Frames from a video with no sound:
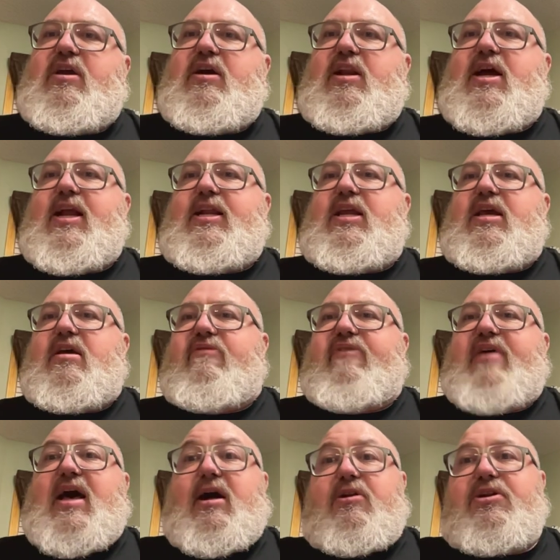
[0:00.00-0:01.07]
an idea of
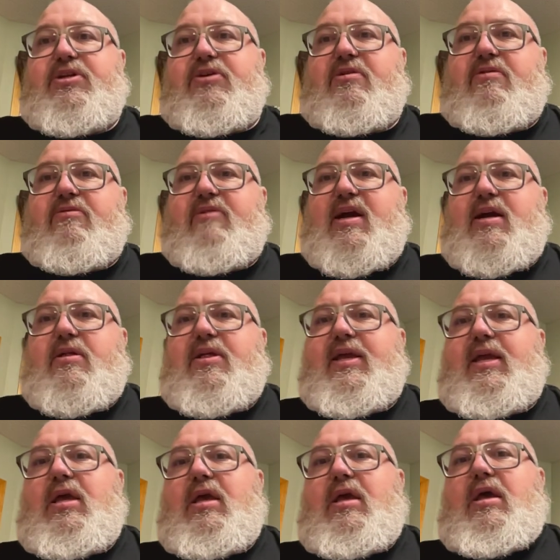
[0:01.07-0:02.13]
how to do it correctly.